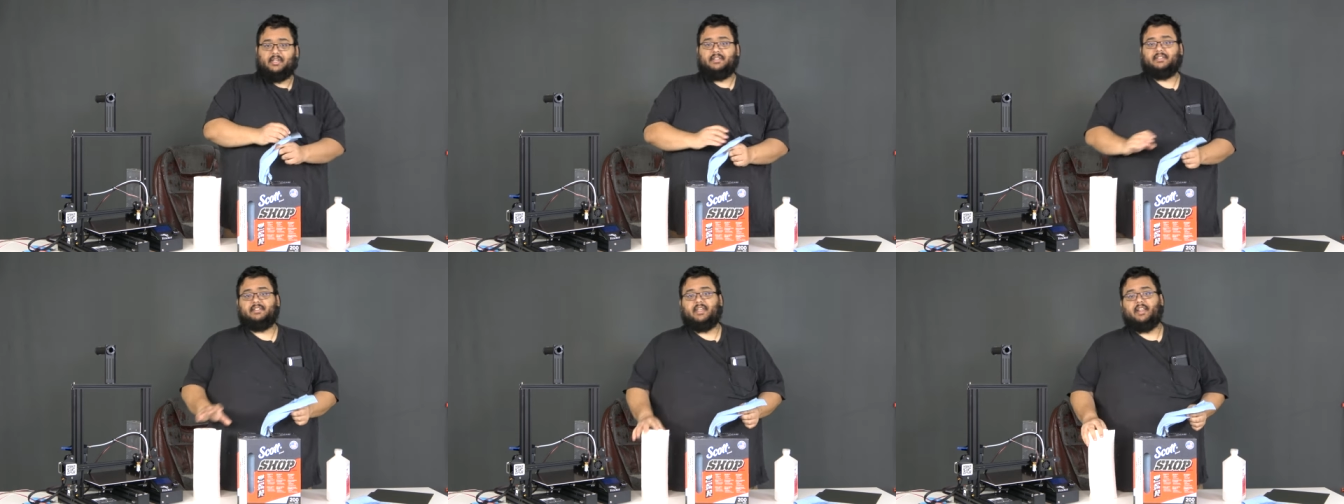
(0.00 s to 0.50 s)

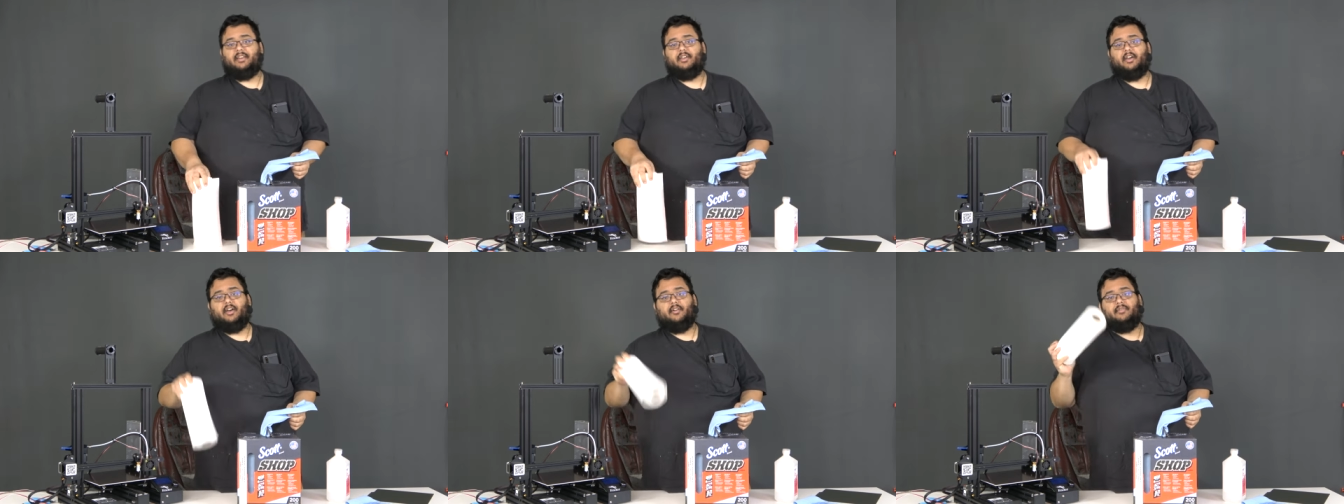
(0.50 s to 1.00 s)
instead
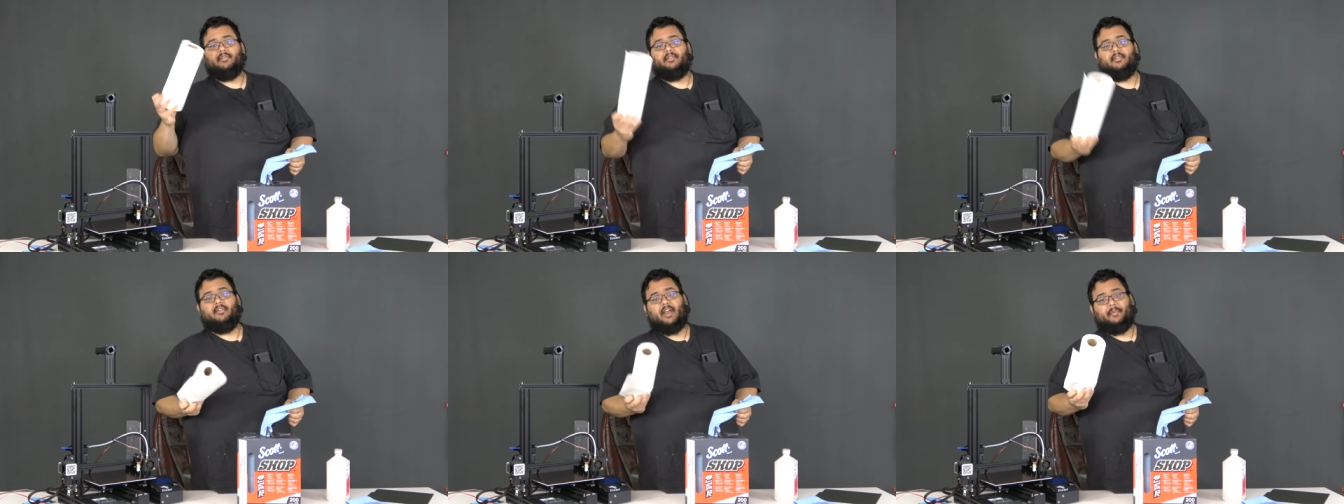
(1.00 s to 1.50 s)
of
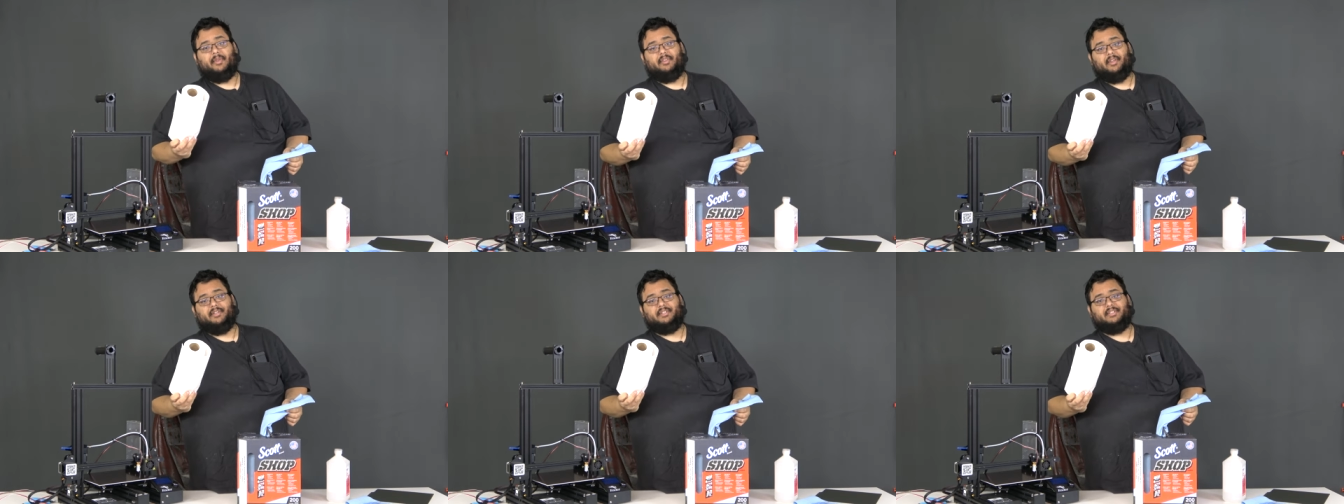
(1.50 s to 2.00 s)
grabbing
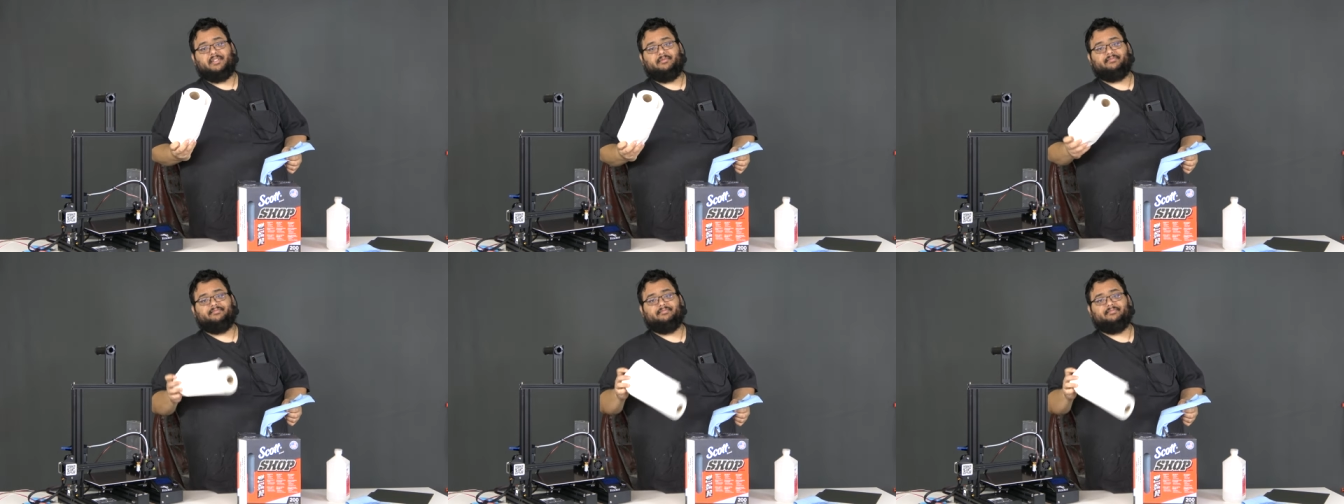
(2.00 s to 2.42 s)
this.